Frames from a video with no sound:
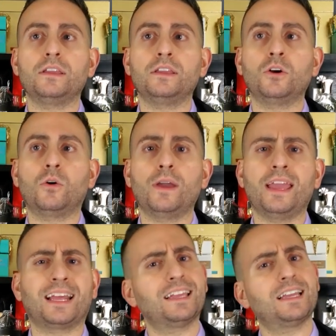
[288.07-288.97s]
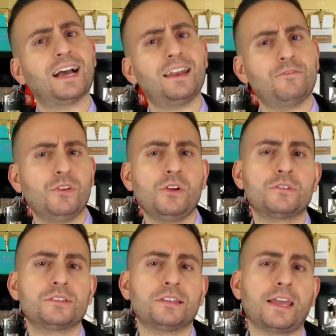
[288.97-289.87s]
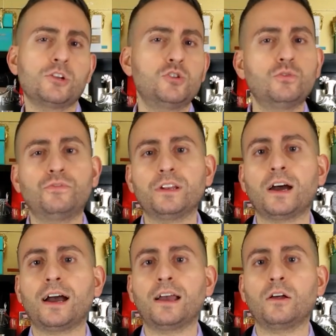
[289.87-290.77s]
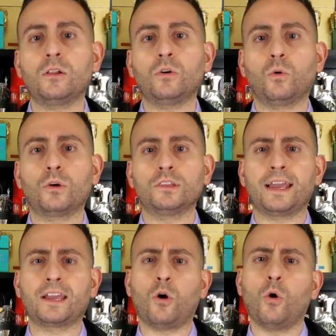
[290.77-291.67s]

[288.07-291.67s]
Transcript: you know, it kind of veers in like juvenile or like